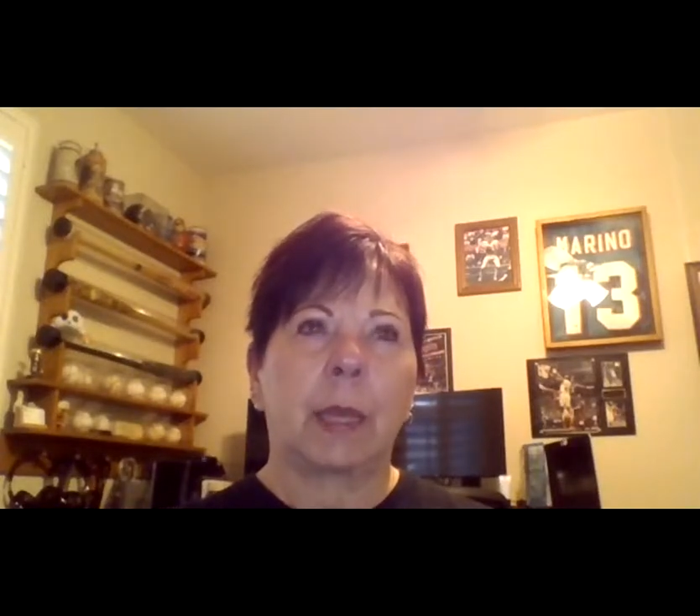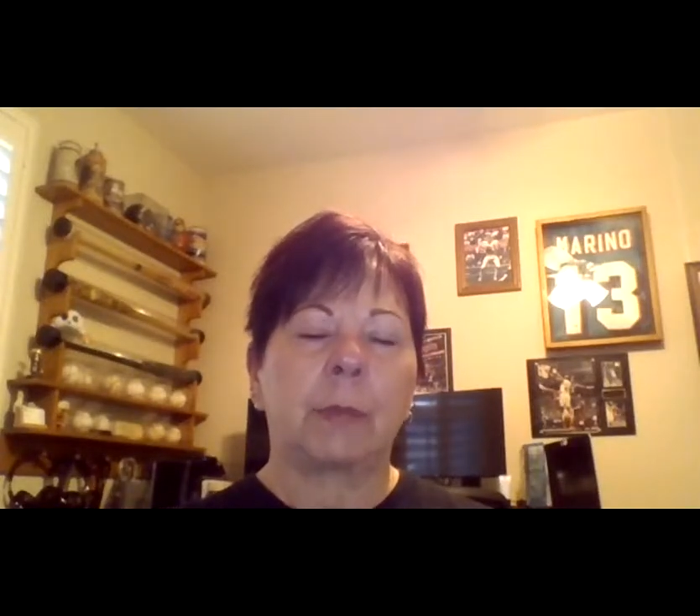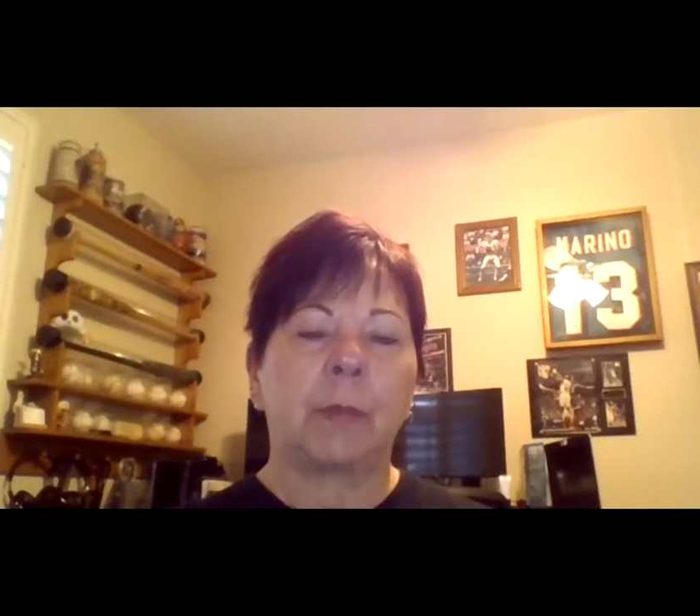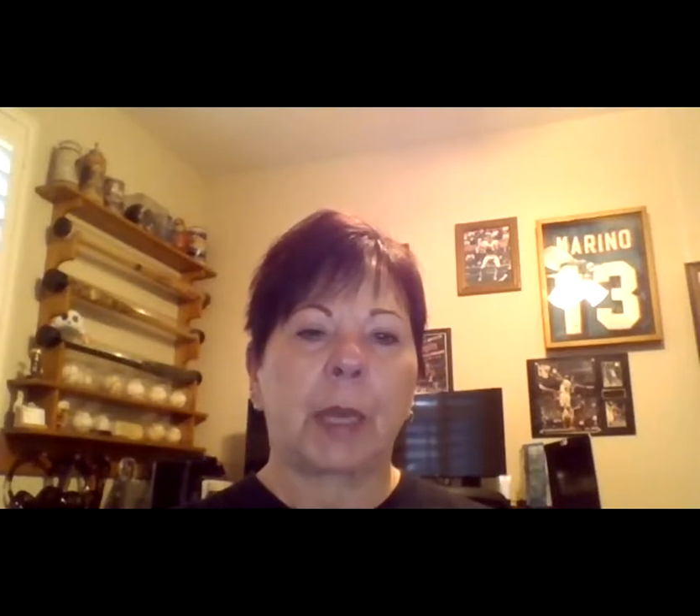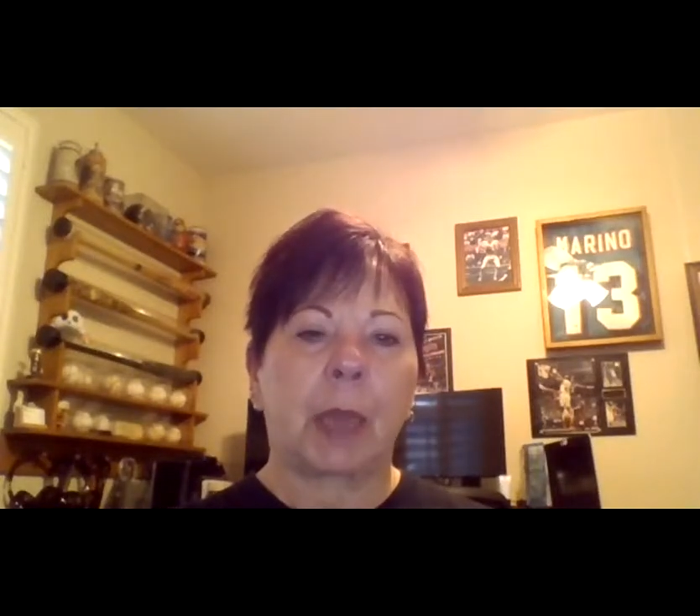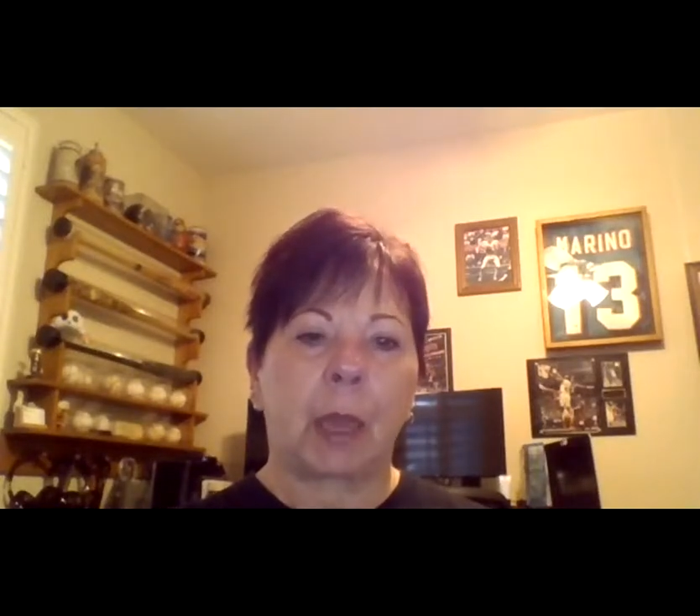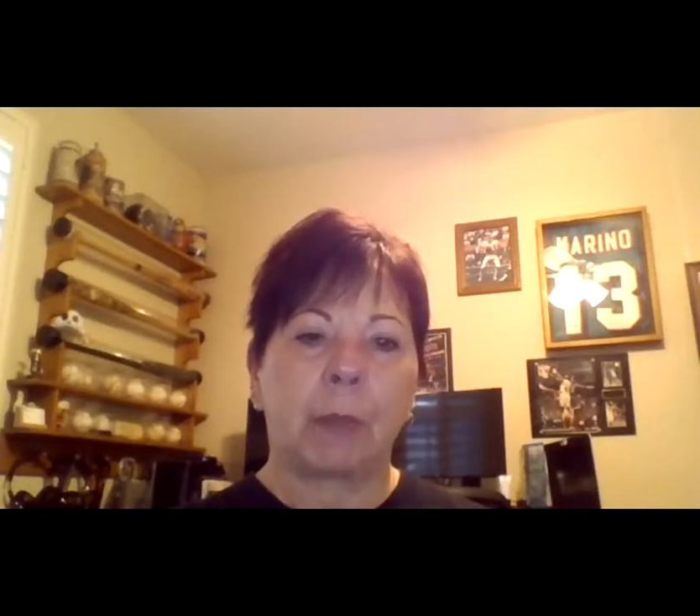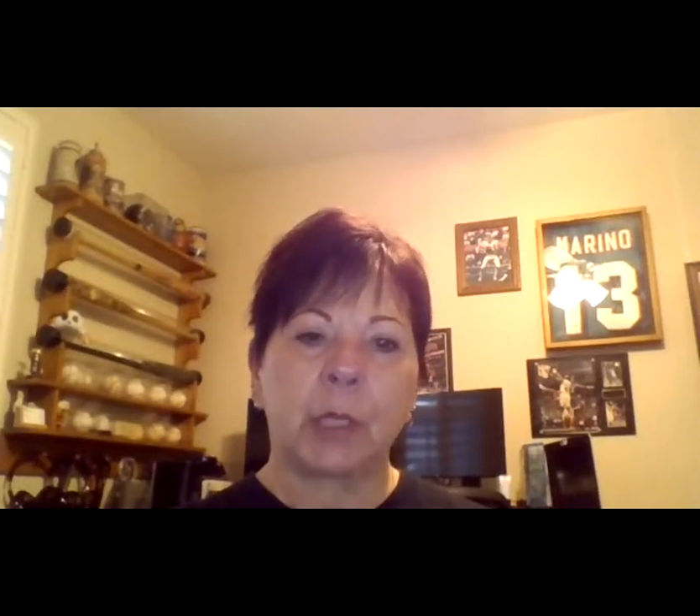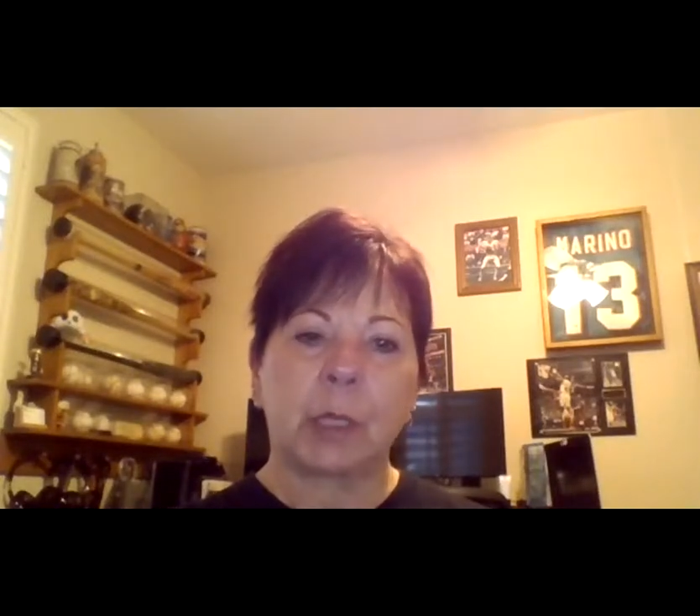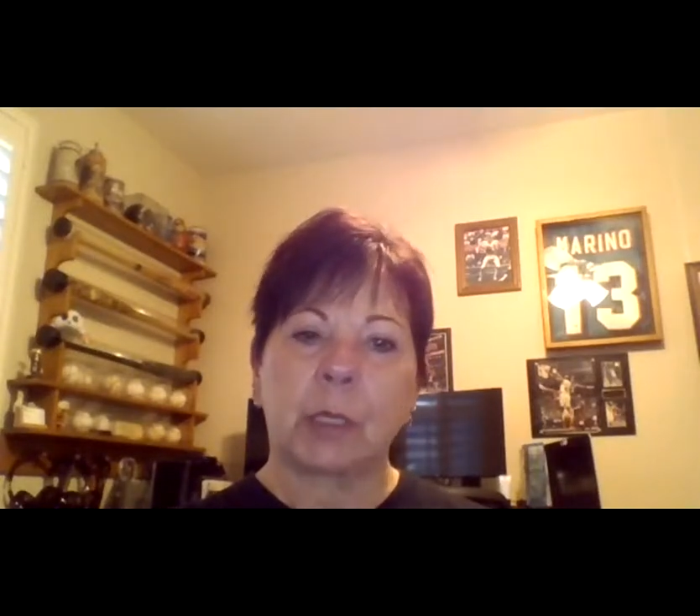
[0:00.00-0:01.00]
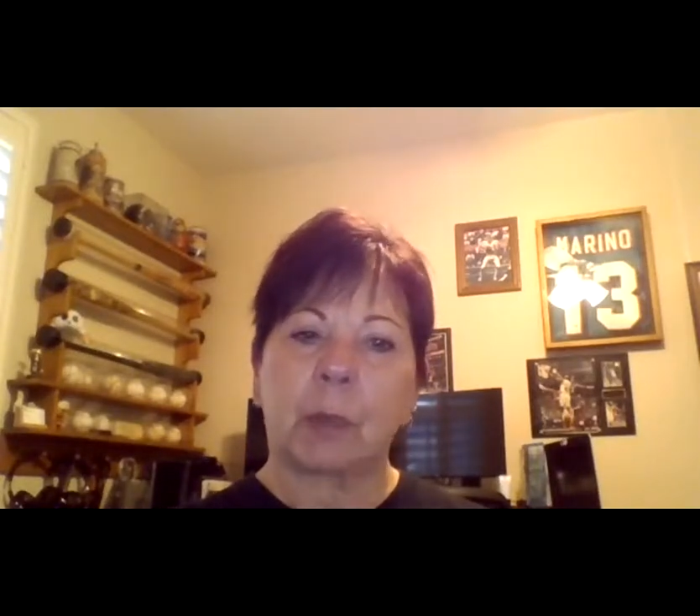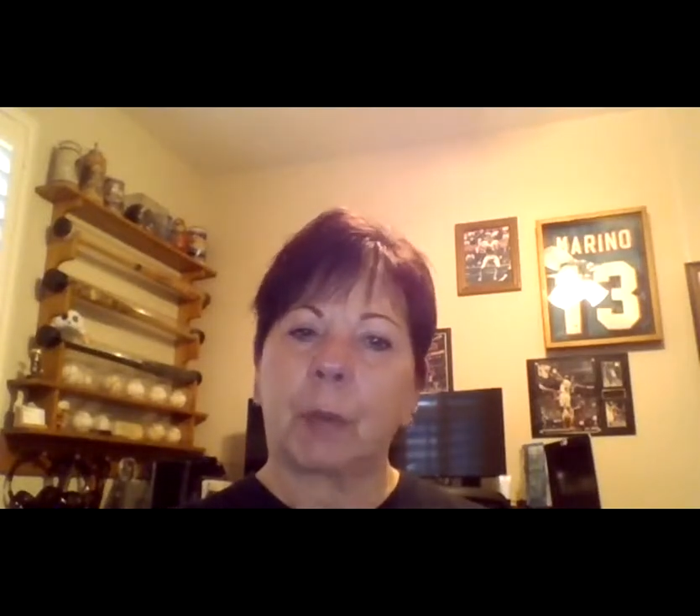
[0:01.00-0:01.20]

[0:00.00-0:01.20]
it became just a